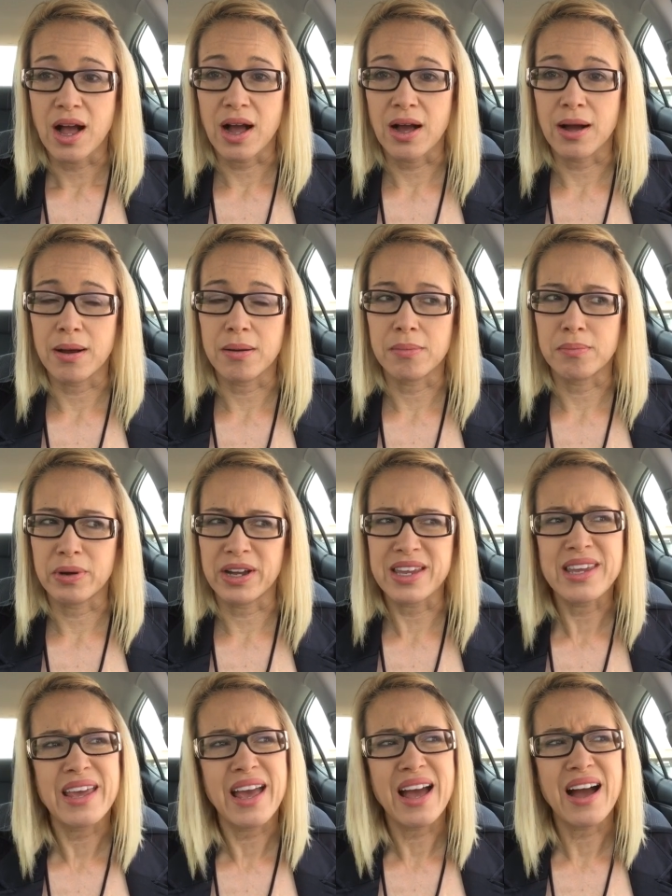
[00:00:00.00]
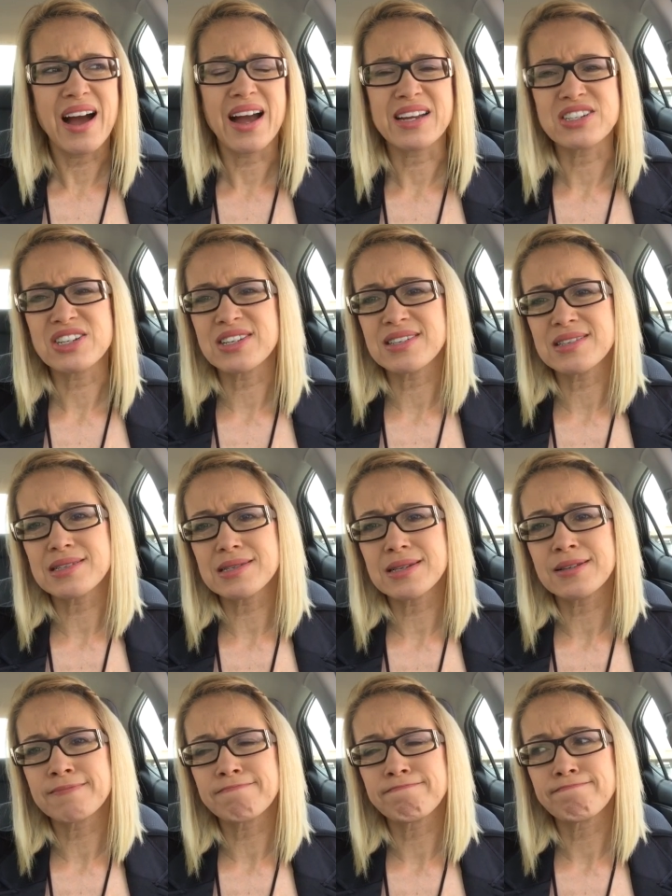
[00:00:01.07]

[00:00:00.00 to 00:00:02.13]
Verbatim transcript: Um, but yeah, I just,